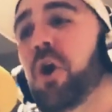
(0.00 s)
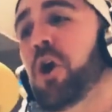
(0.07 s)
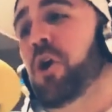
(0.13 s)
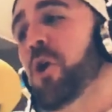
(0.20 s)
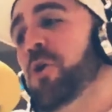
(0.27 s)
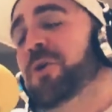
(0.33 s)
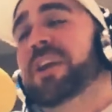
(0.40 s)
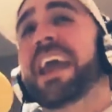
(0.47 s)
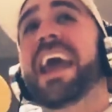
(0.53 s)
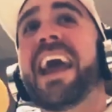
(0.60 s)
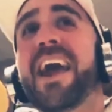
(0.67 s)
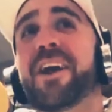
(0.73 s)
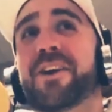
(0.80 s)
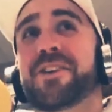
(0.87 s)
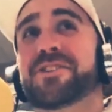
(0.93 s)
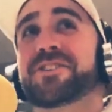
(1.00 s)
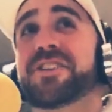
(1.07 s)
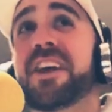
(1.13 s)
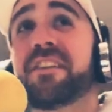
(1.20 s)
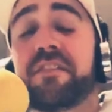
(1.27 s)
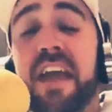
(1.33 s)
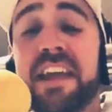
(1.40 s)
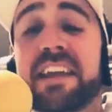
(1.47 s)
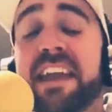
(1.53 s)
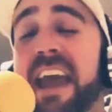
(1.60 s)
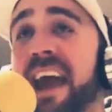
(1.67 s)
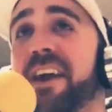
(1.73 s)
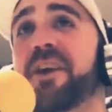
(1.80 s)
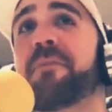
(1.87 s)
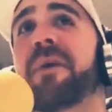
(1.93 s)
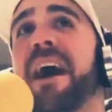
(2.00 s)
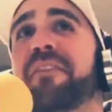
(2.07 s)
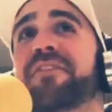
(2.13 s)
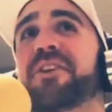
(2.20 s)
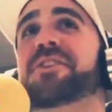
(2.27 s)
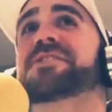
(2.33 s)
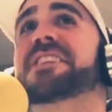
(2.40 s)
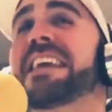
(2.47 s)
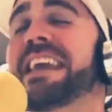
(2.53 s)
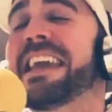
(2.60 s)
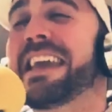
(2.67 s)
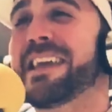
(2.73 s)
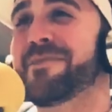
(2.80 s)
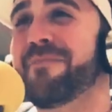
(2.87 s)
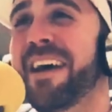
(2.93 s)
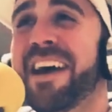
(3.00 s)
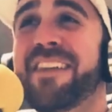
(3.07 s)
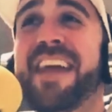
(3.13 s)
Who cares? They care about their team.